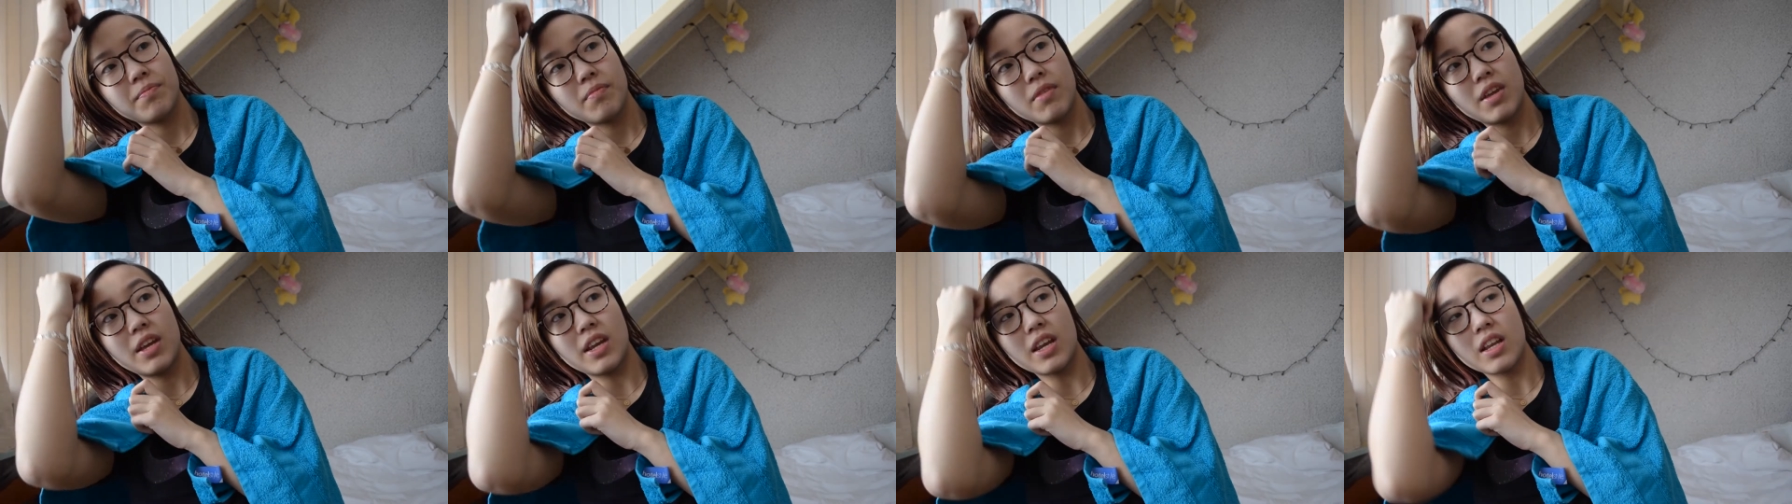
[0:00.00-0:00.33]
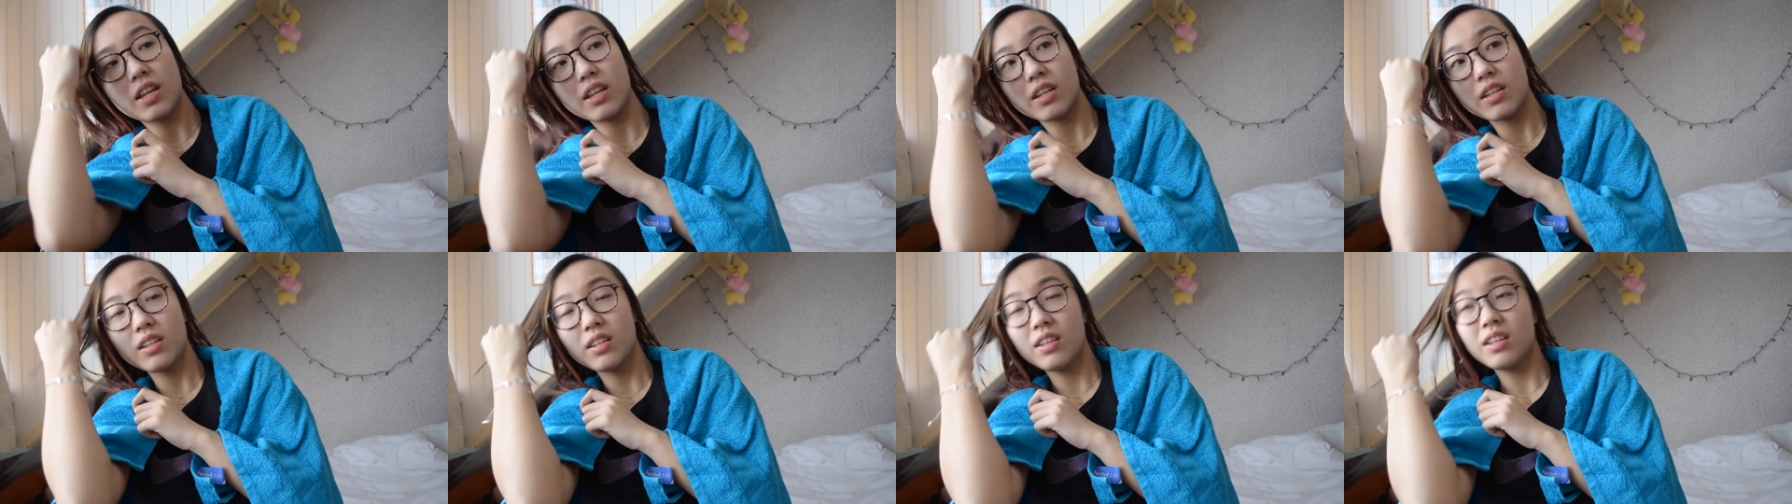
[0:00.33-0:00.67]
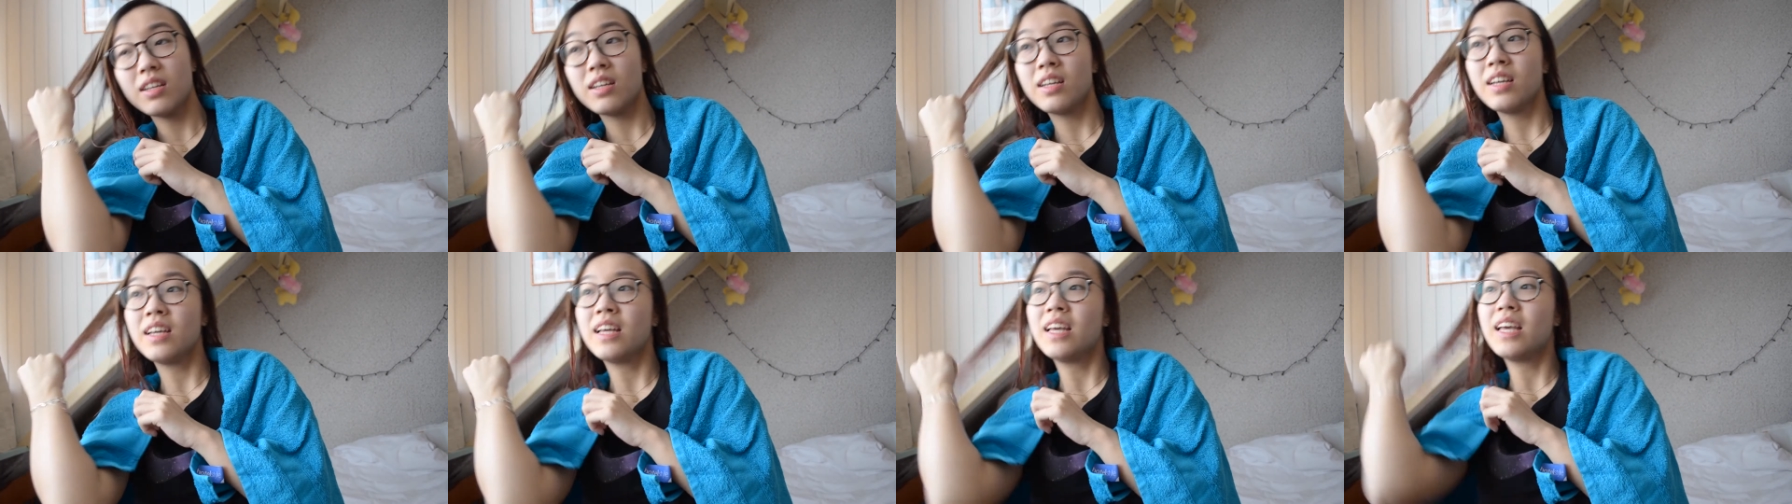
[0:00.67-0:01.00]
in
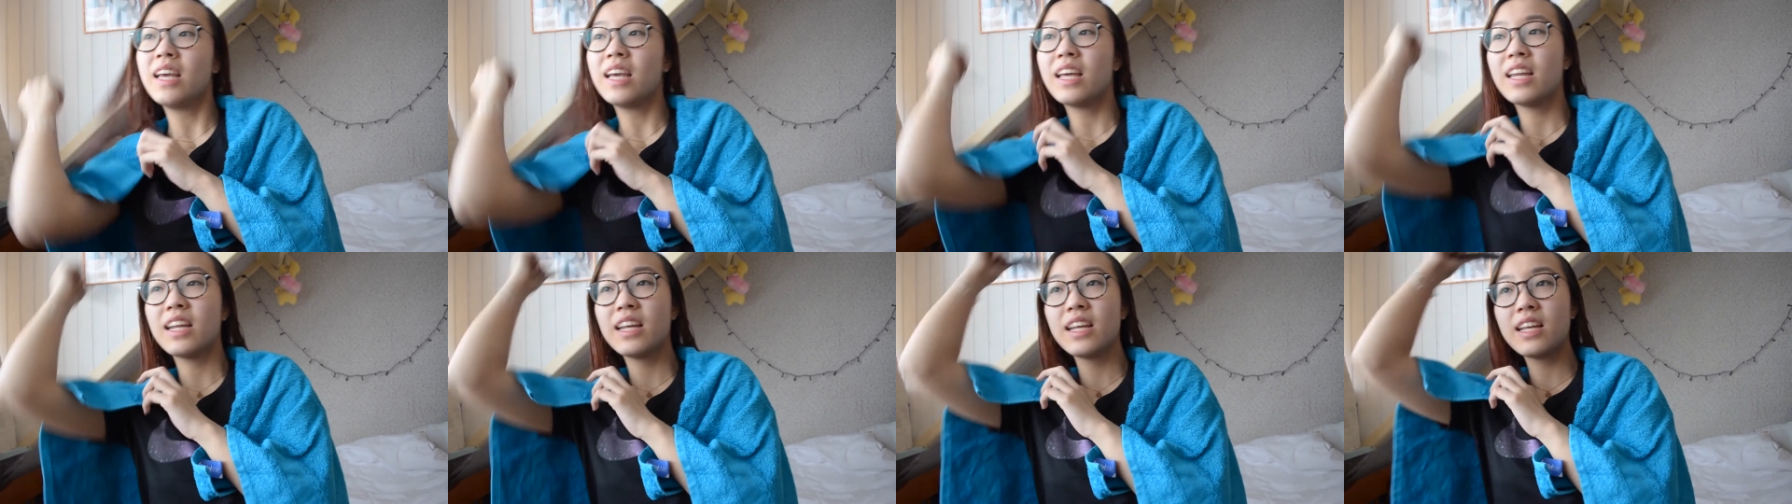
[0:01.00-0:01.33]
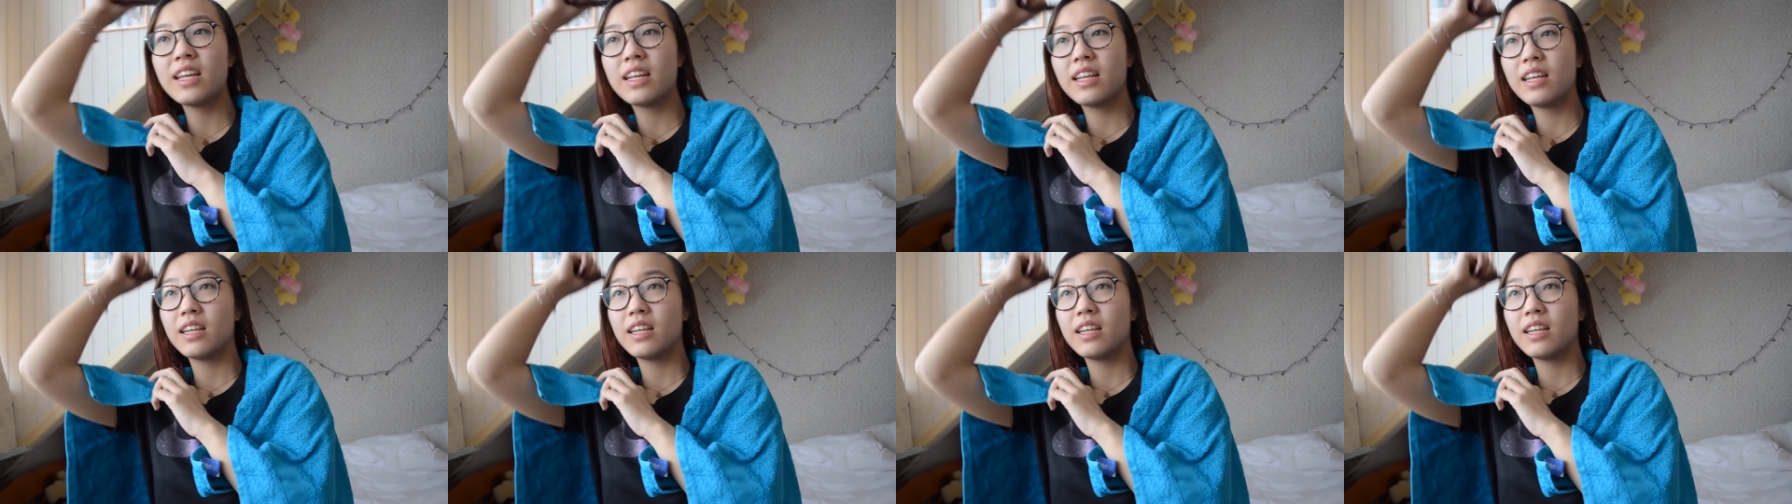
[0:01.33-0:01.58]
it.